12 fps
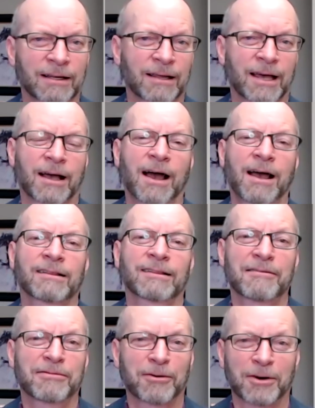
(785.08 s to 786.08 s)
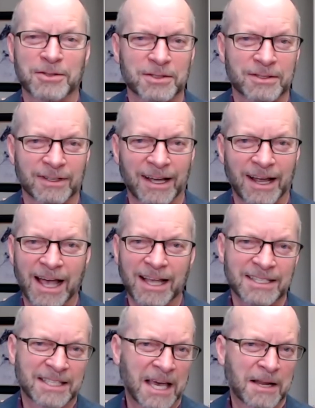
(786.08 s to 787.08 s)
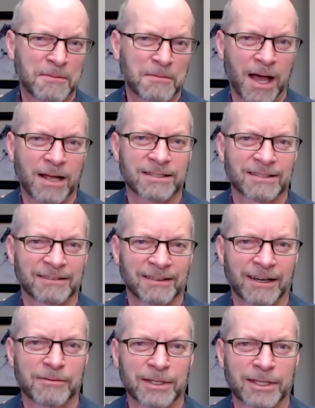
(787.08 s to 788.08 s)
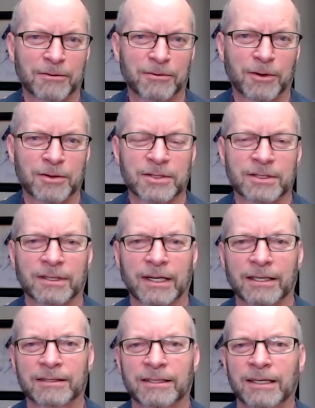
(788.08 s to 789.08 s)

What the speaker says: Like, I love Fortune Delight. I just can't imagine life without Fortune Delight.